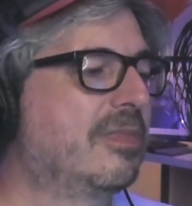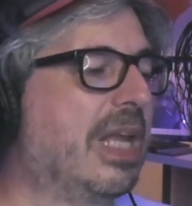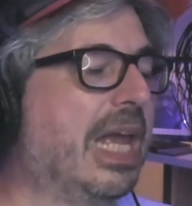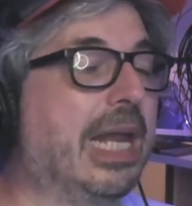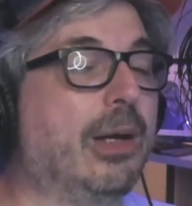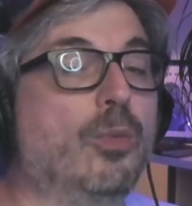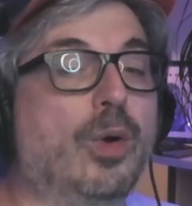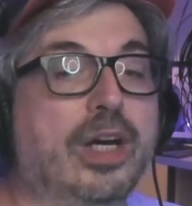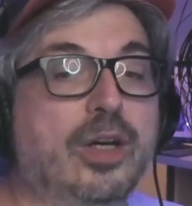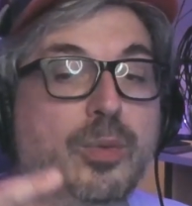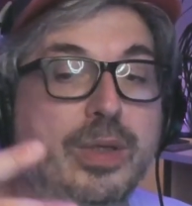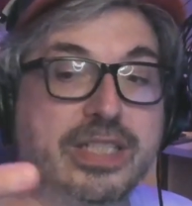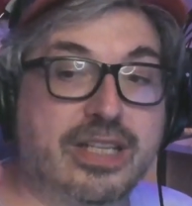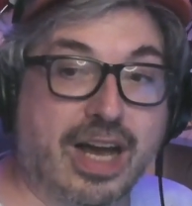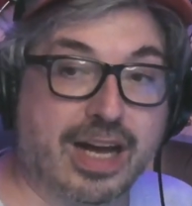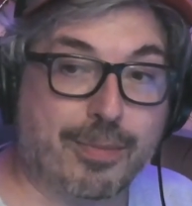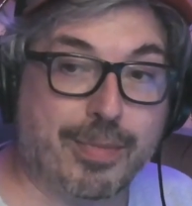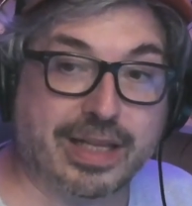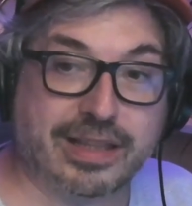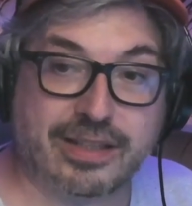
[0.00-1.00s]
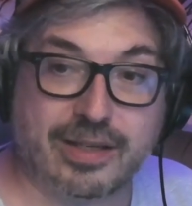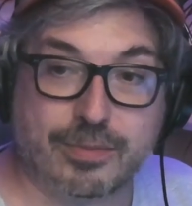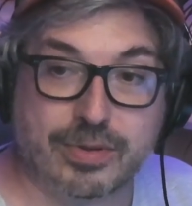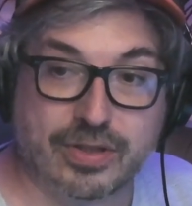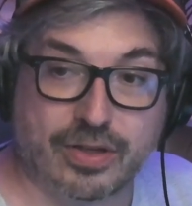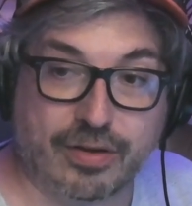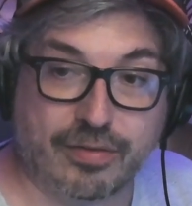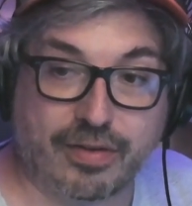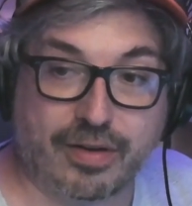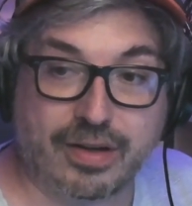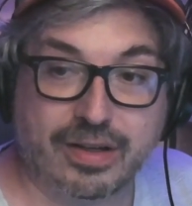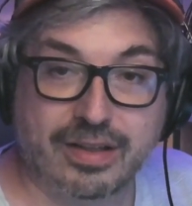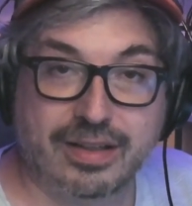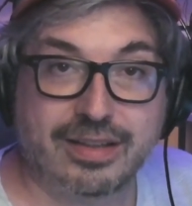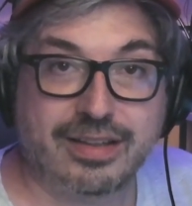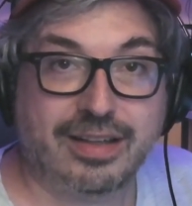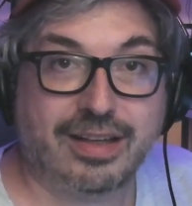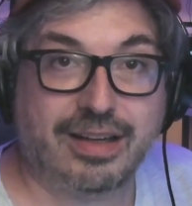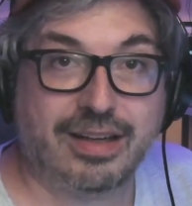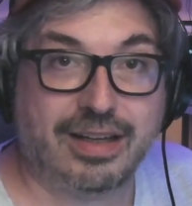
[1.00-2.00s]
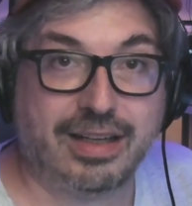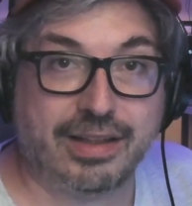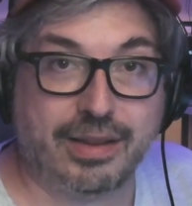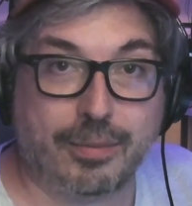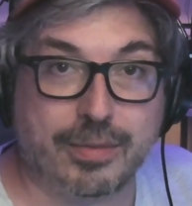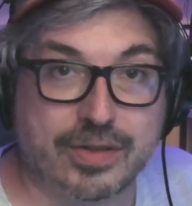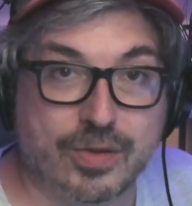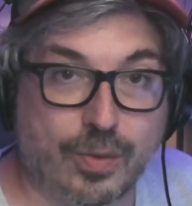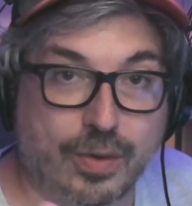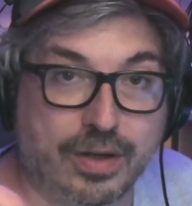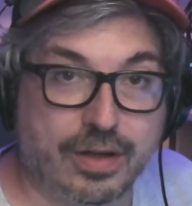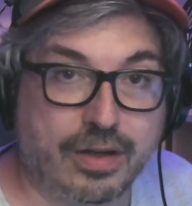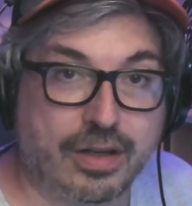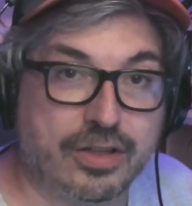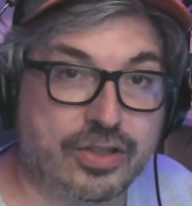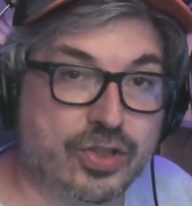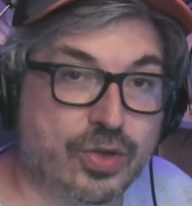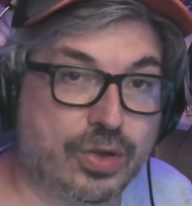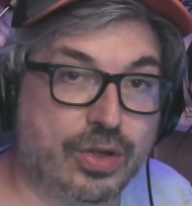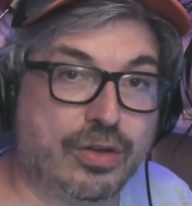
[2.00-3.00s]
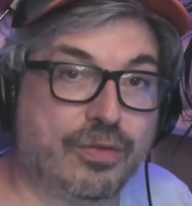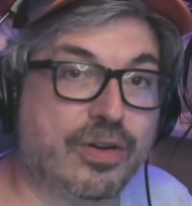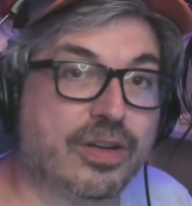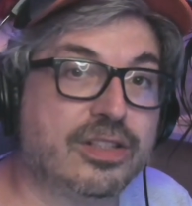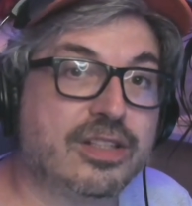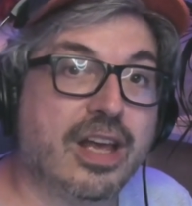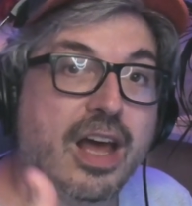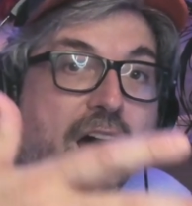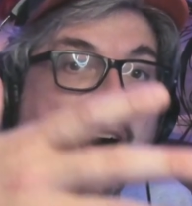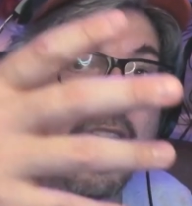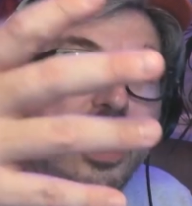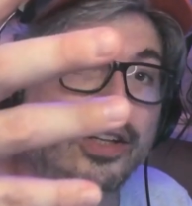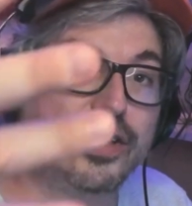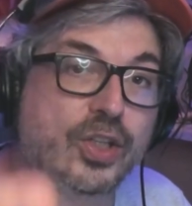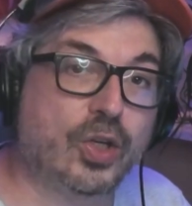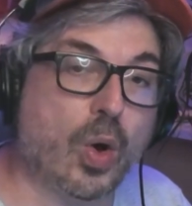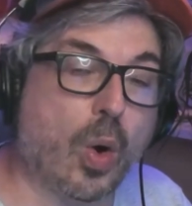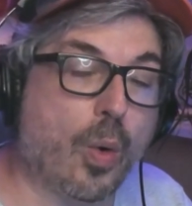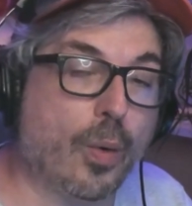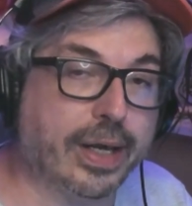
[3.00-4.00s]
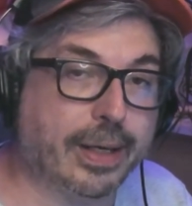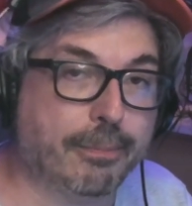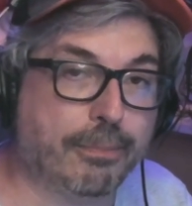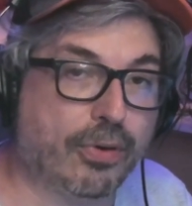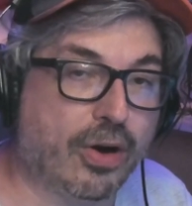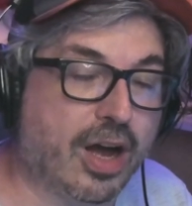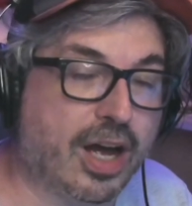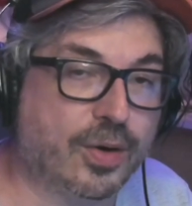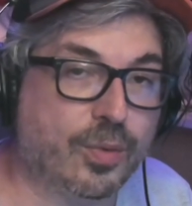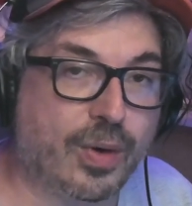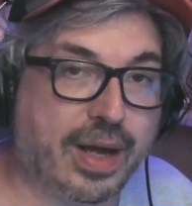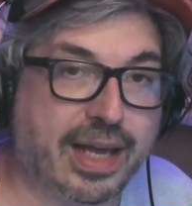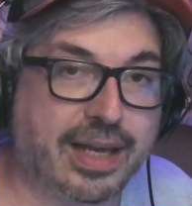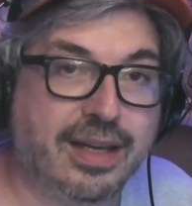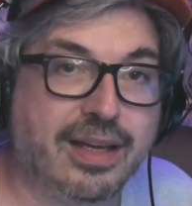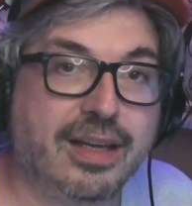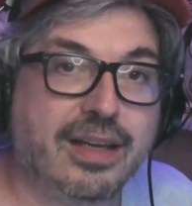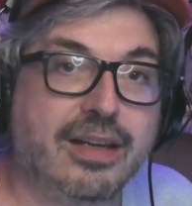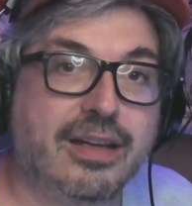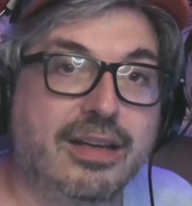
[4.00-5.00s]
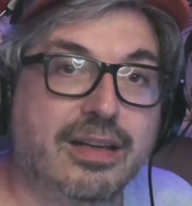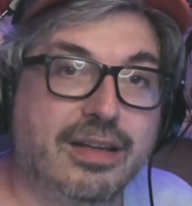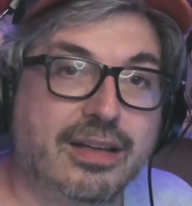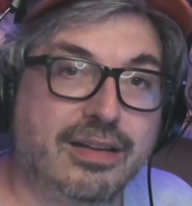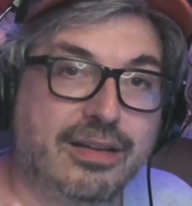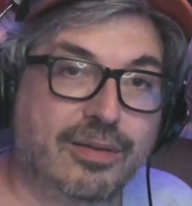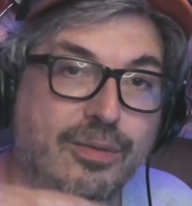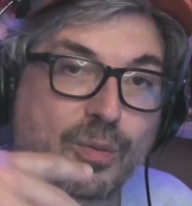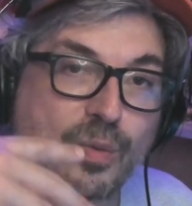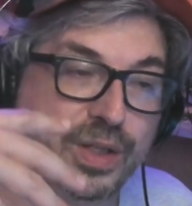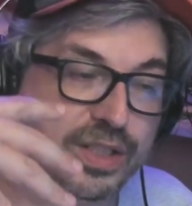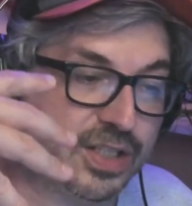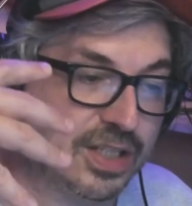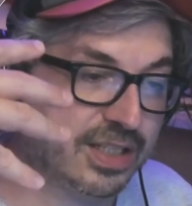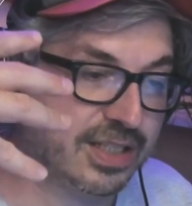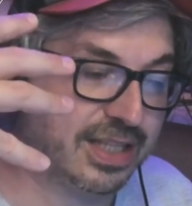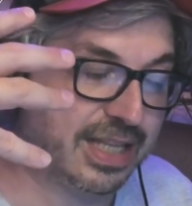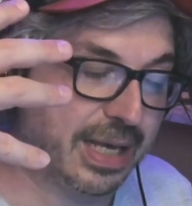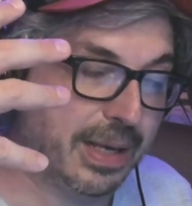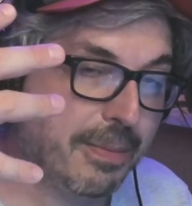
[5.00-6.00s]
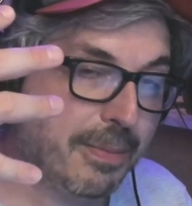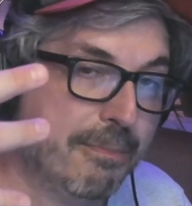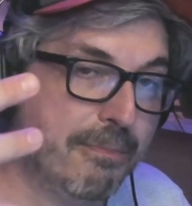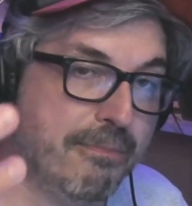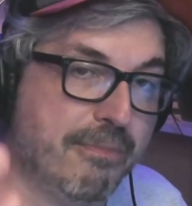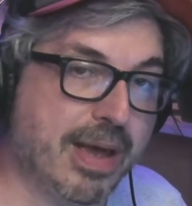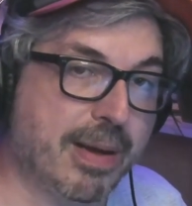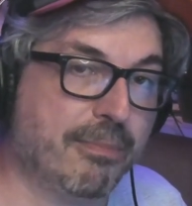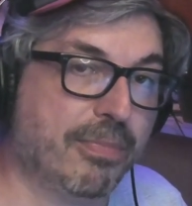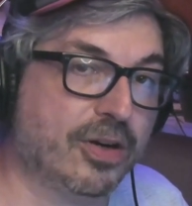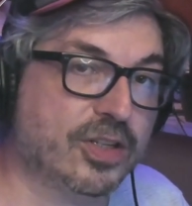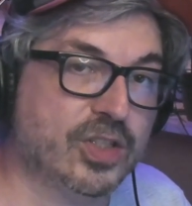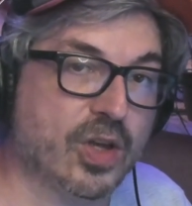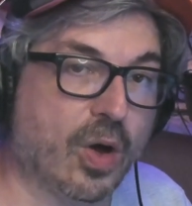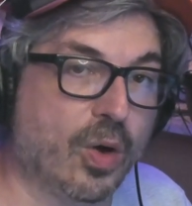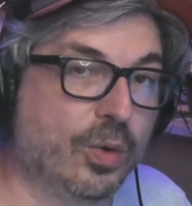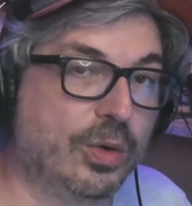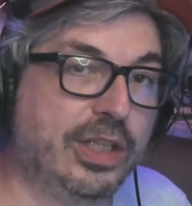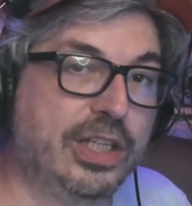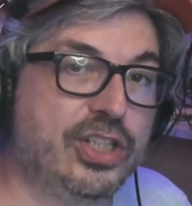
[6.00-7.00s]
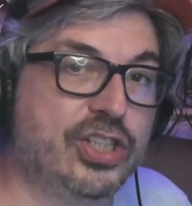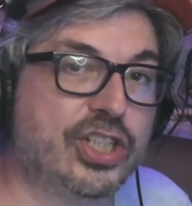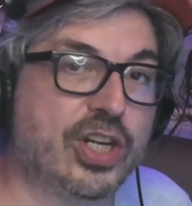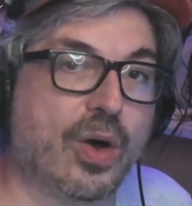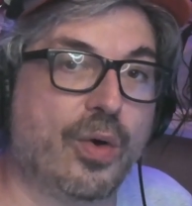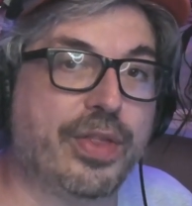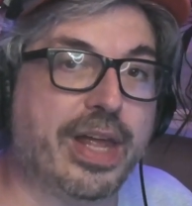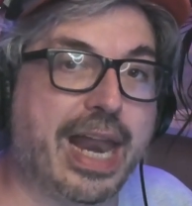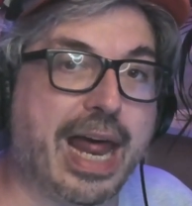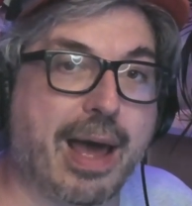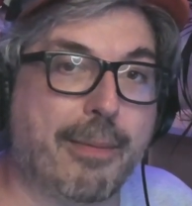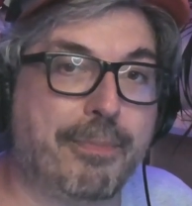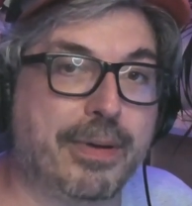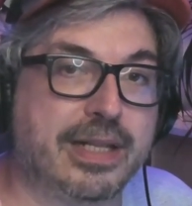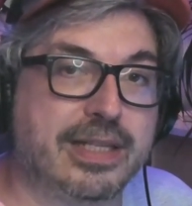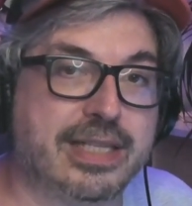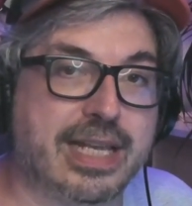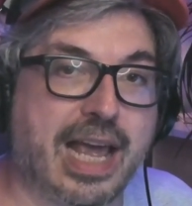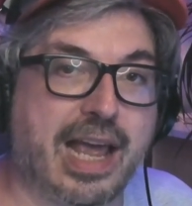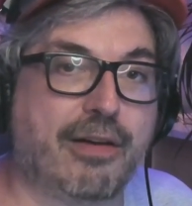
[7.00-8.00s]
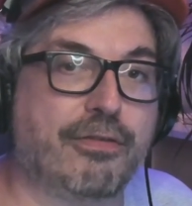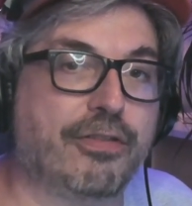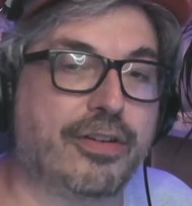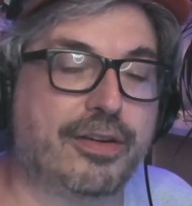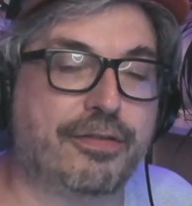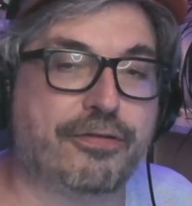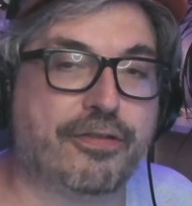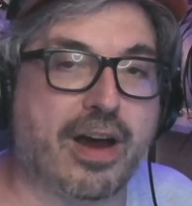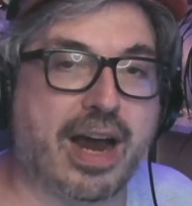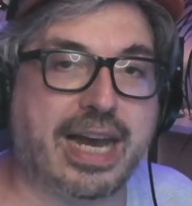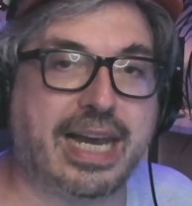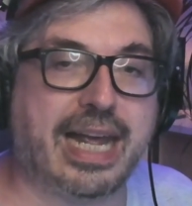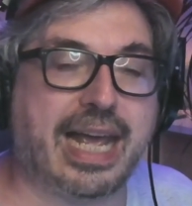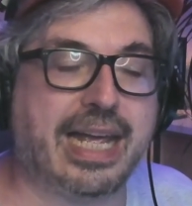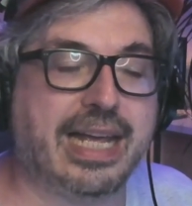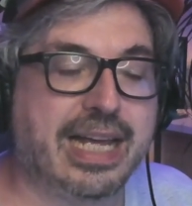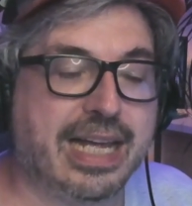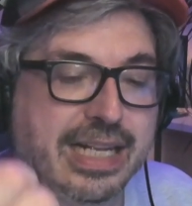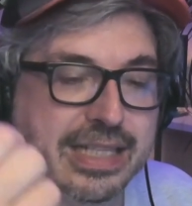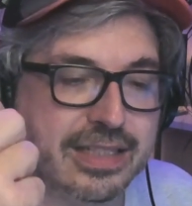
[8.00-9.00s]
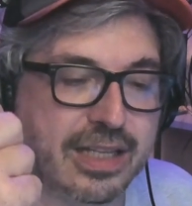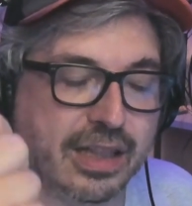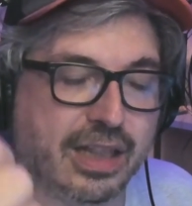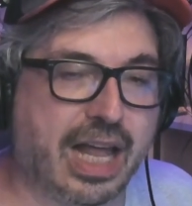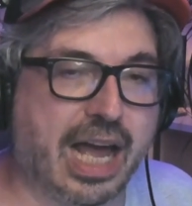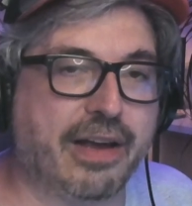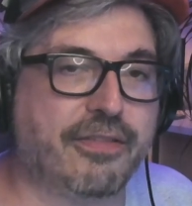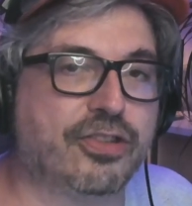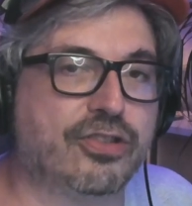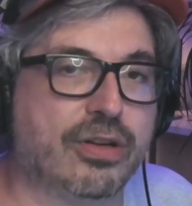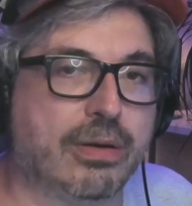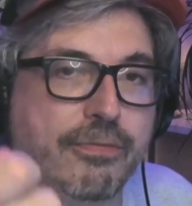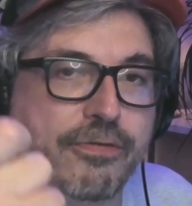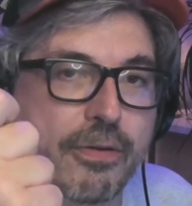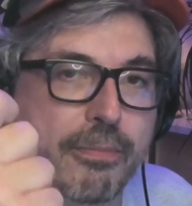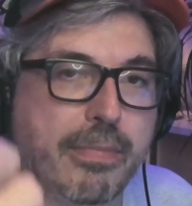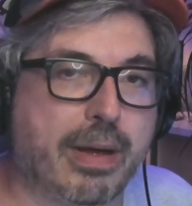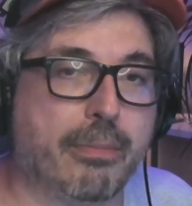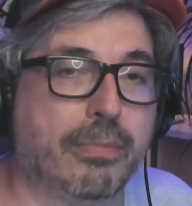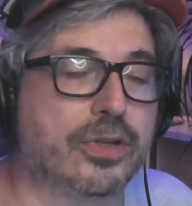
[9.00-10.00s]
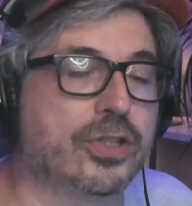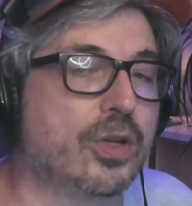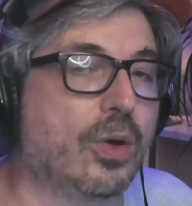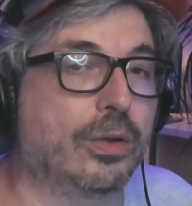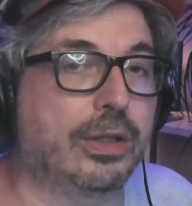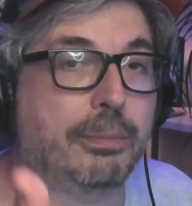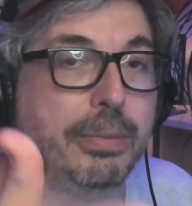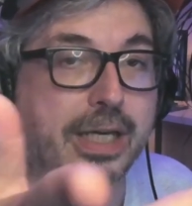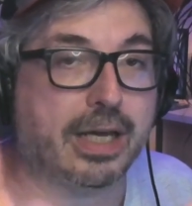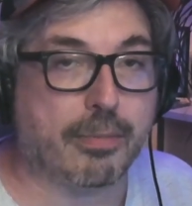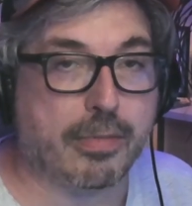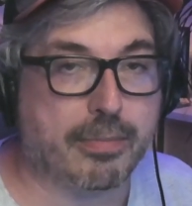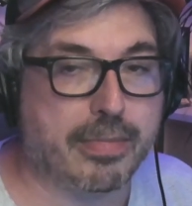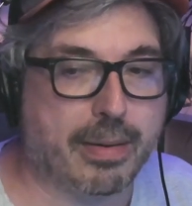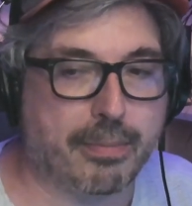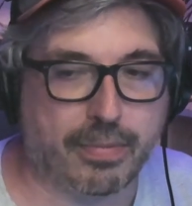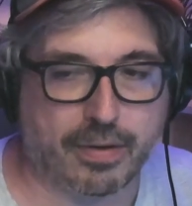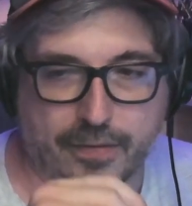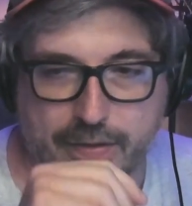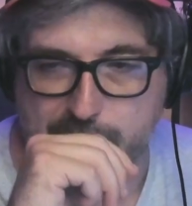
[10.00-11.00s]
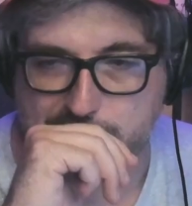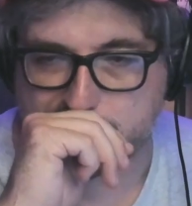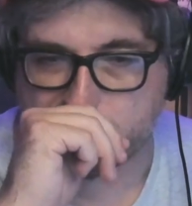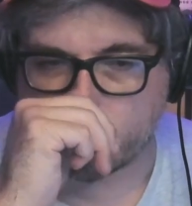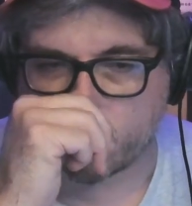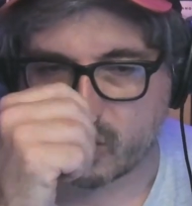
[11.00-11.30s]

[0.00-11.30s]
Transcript: And where do we talk about The Observer on the Mr. Warren Hayes Show universe? On Going Broadway, which is the members-only show that happens every Friday. It's a live stream from members only. Become a member of the Mr.